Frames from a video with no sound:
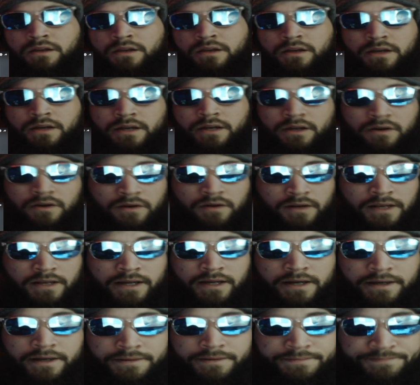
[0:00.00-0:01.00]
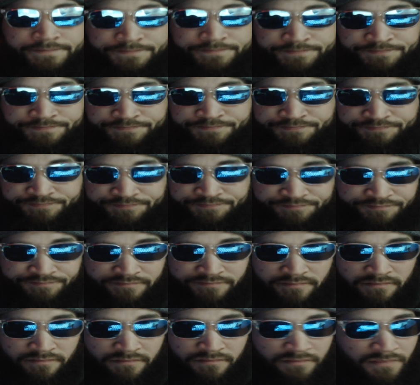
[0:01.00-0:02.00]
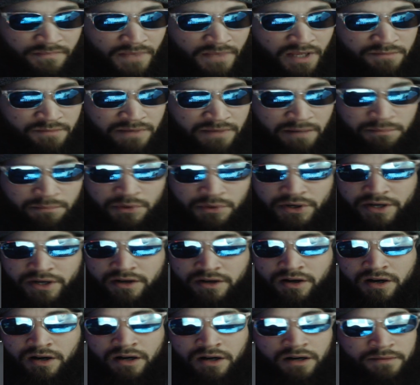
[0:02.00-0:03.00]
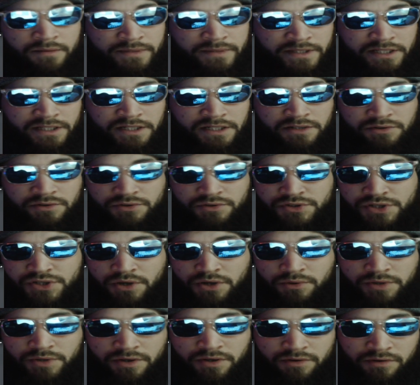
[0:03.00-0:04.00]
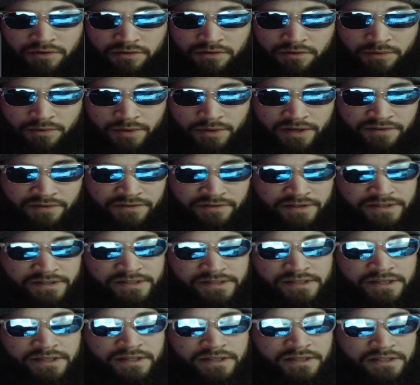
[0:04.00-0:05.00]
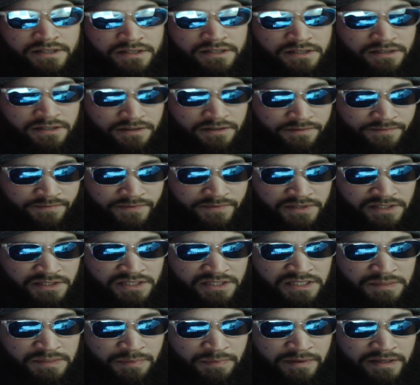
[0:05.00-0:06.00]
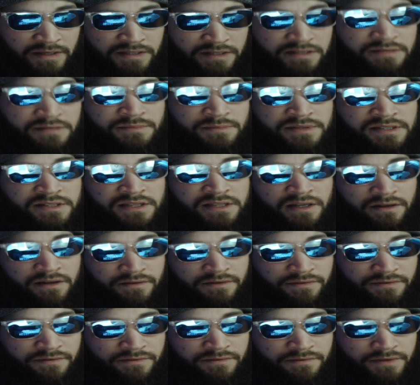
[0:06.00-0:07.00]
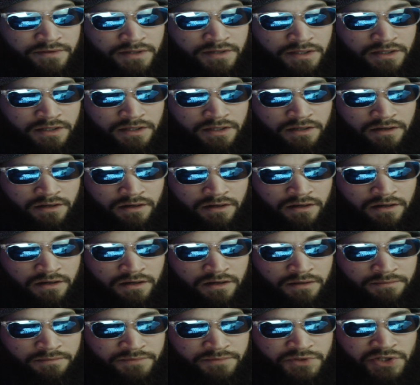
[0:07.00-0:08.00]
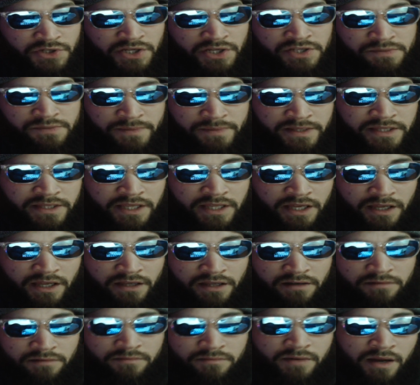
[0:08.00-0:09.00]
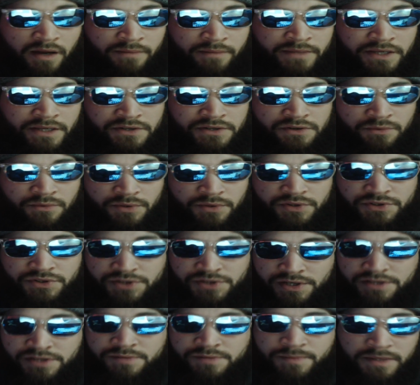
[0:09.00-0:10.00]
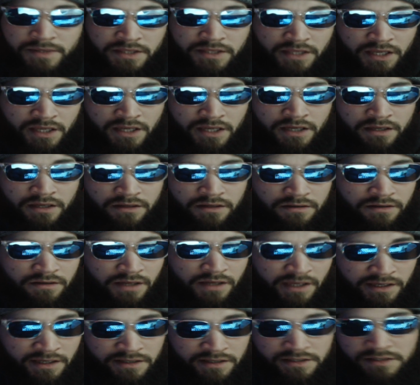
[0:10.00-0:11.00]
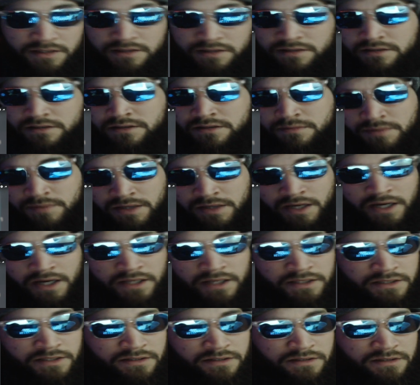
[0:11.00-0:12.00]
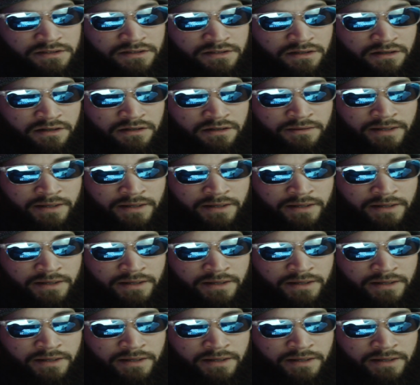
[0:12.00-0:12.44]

I ain't gonna lie. My boy Calm and the little Jodo or whatever this is, spitting some stuff. Judgment Day. I'm not sure what Judgment Day is, to be honest. I